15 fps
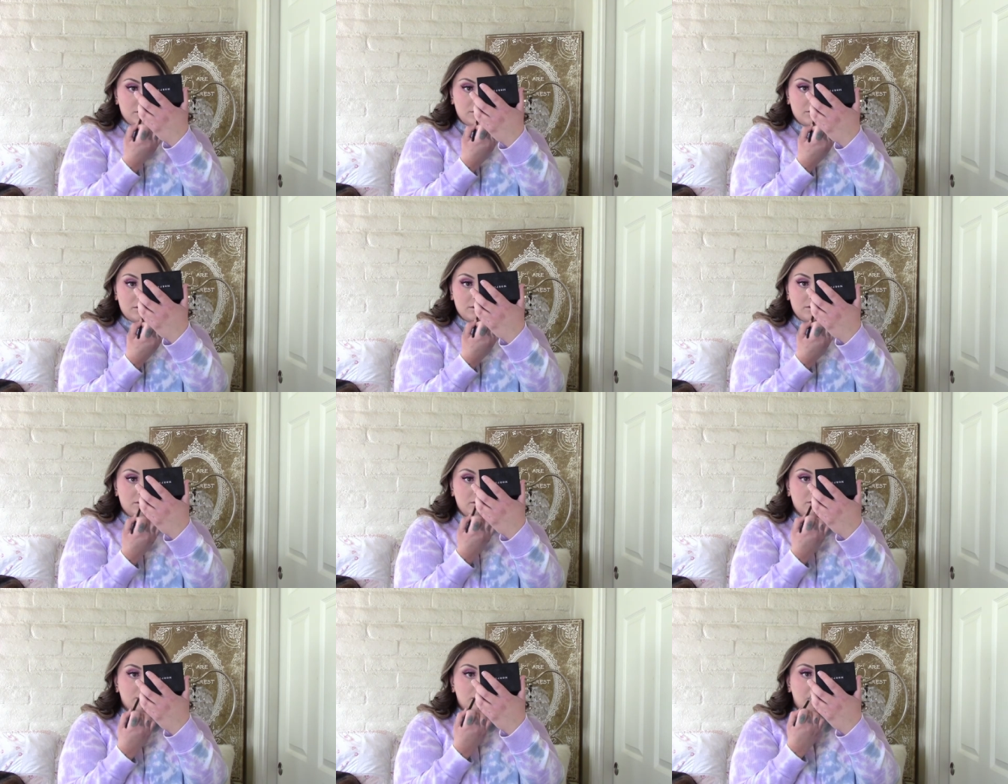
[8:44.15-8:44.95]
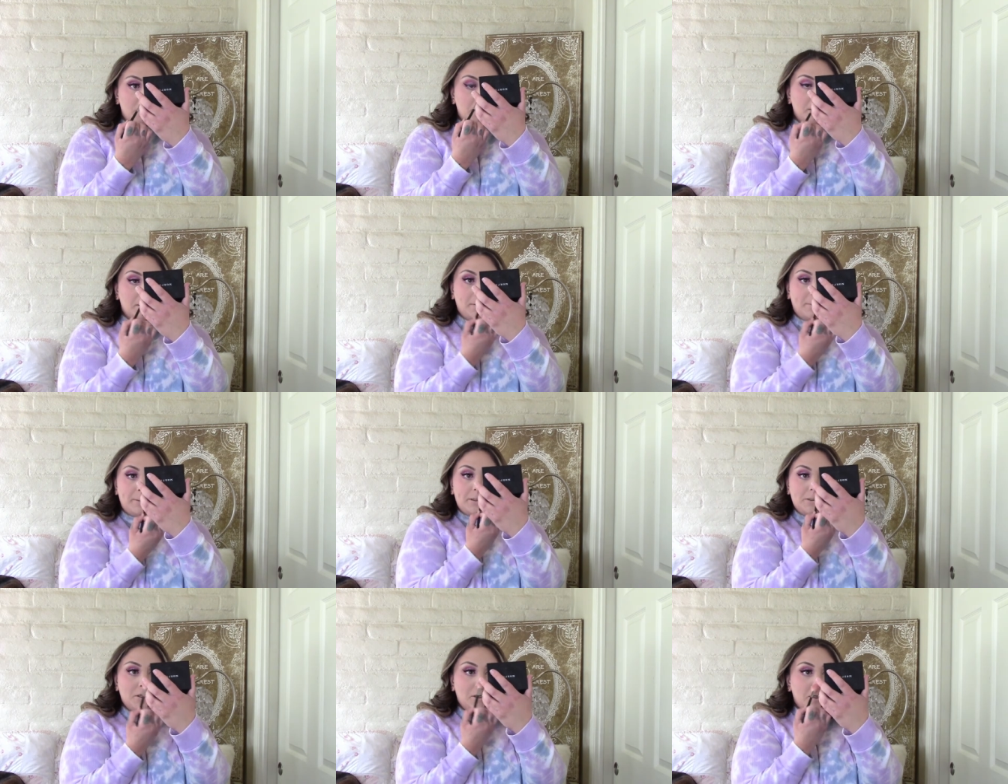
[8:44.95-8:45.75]
I'm
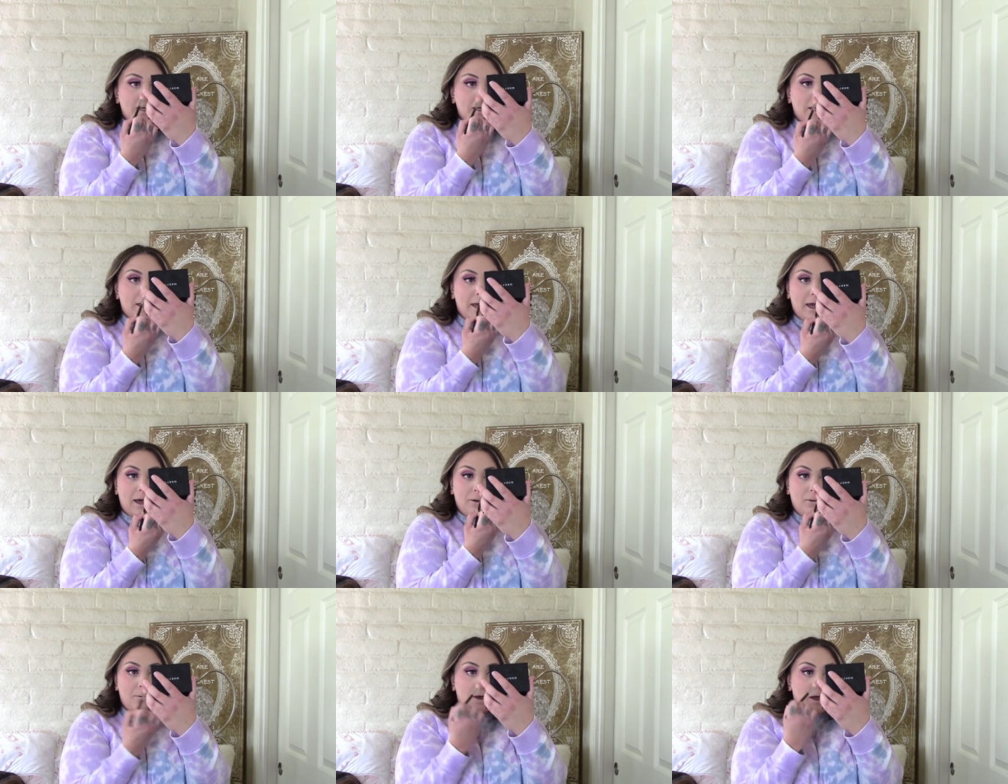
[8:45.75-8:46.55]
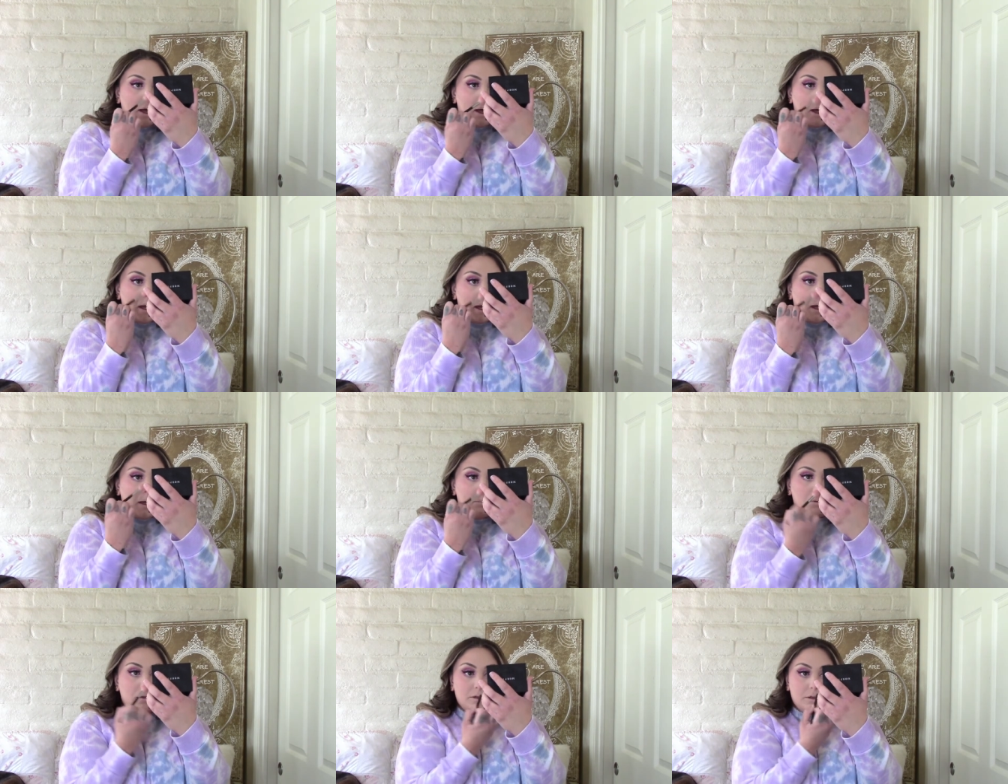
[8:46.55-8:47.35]
not sure like how high
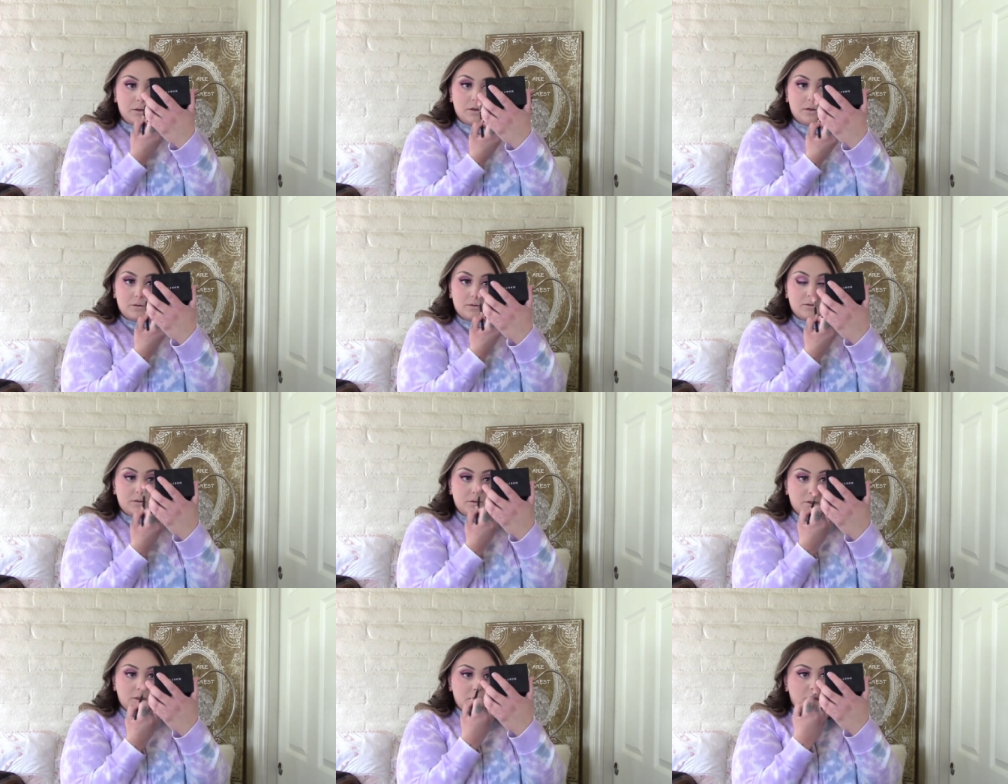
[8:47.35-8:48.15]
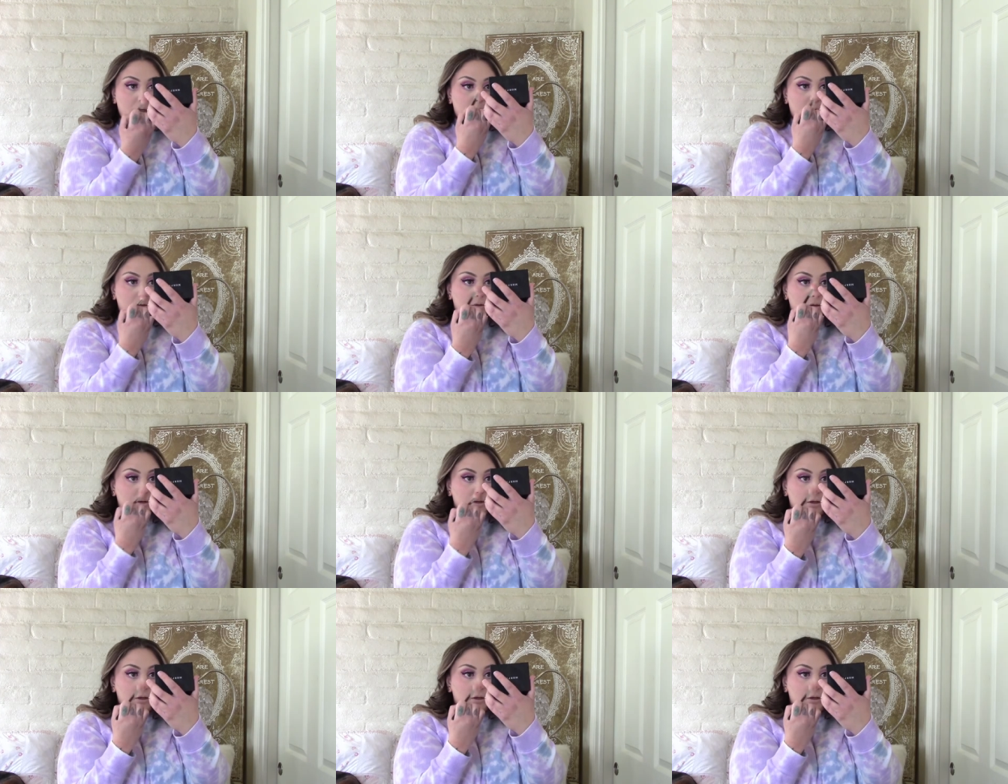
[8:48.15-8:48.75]
up in the nose to go.